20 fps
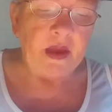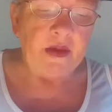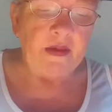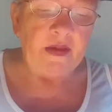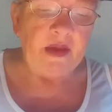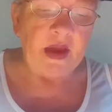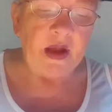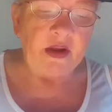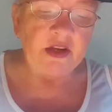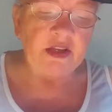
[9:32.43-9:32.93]

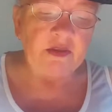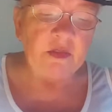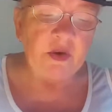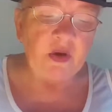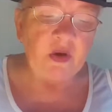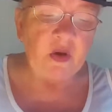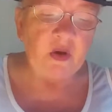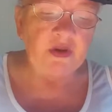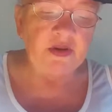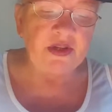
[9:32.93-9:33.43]
The
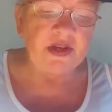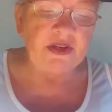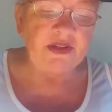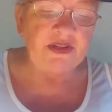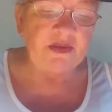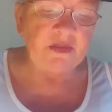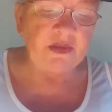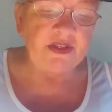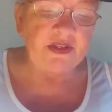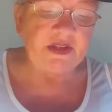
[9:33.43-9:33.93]
ultimate
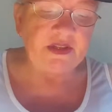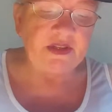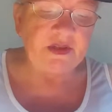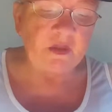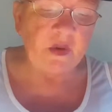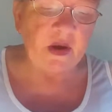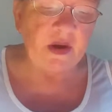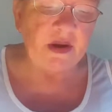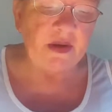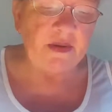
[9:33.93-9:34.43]
contest, Mr.
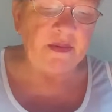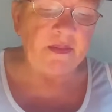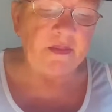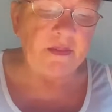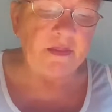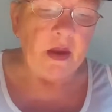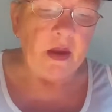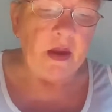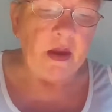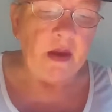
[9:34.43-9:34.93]
Swain."
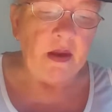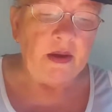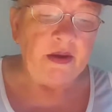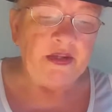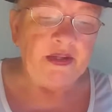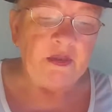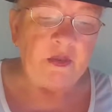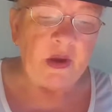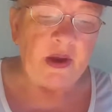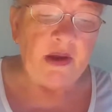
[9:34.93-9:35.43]

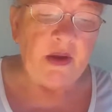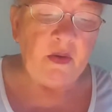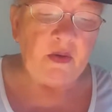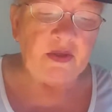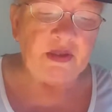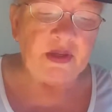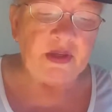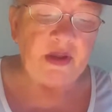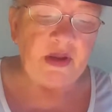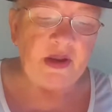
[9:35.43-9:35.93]
Swain
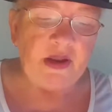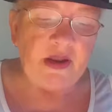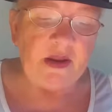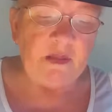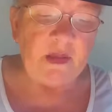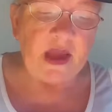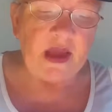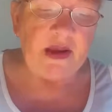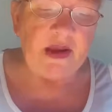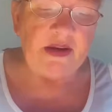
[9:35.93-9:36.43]
looked at the little
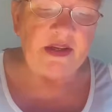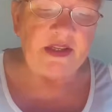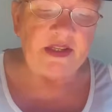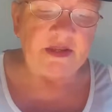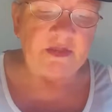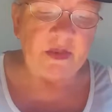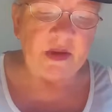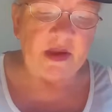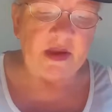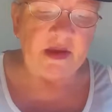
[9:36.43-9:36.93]
man in
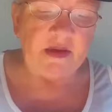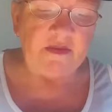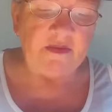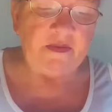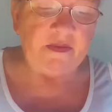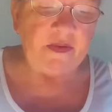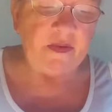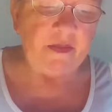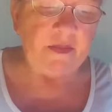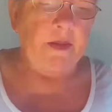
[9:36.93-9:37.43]

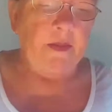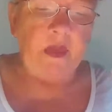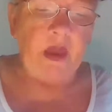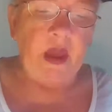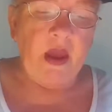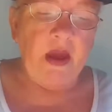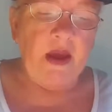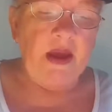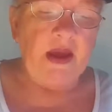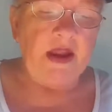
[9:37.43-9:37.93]
disbelief.
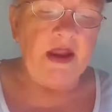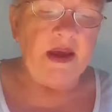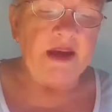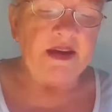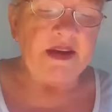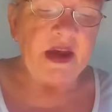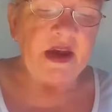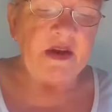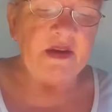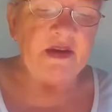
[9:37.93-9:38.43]
He
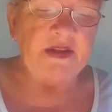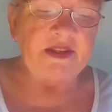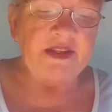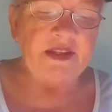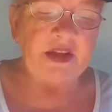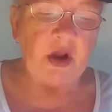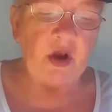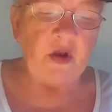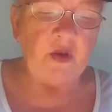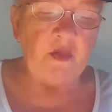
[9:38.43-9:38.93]
let out a
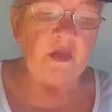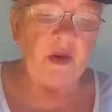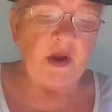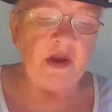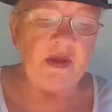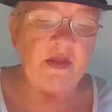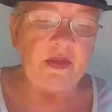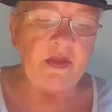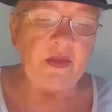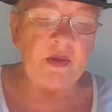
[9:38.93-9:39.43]
slow
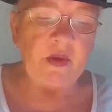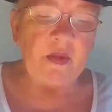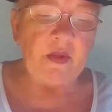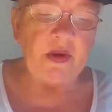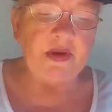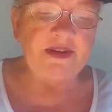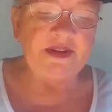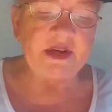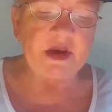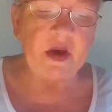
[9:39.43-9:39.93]
breath through
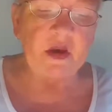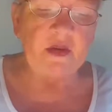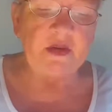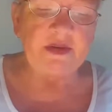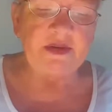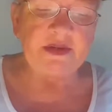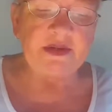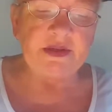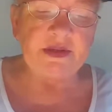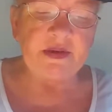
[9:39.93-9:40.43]
his
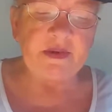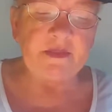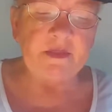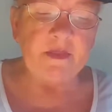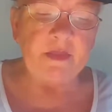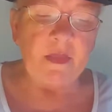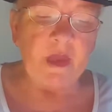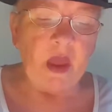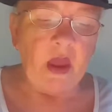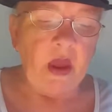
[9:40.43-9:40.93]
nose.
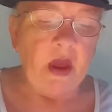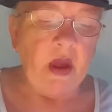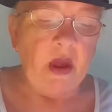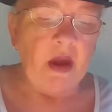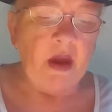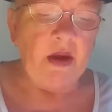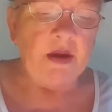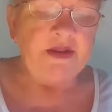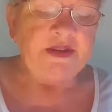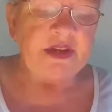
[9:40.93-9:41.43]

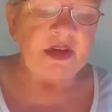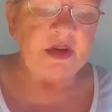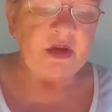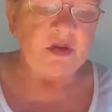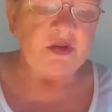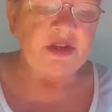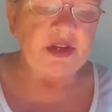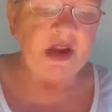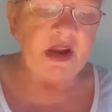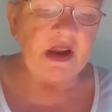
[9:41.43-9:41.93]
"So
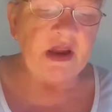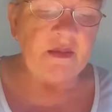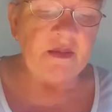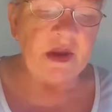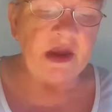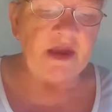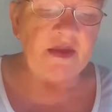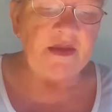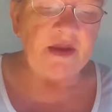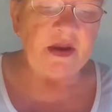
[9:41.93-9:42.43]
you're telling
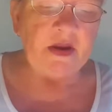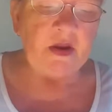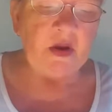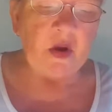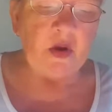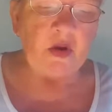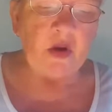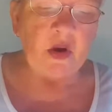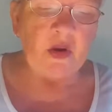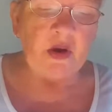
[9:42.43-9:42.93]
me that
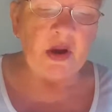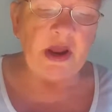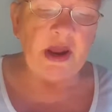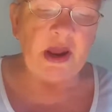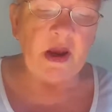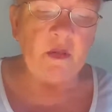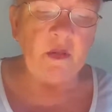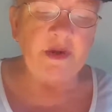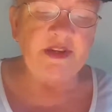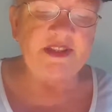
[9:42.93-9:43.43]
not only
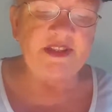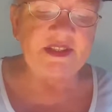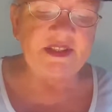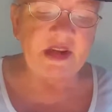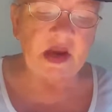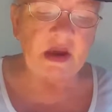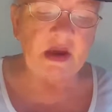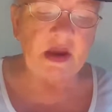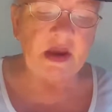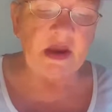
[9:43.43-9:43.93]
are we
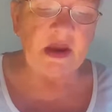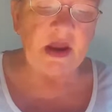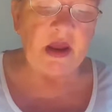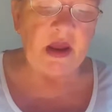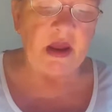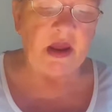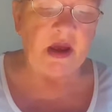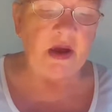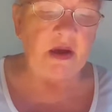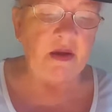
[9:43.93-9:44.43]
stuck in
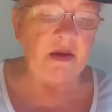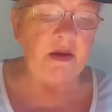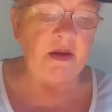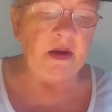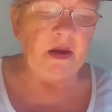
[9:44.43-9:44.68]
here,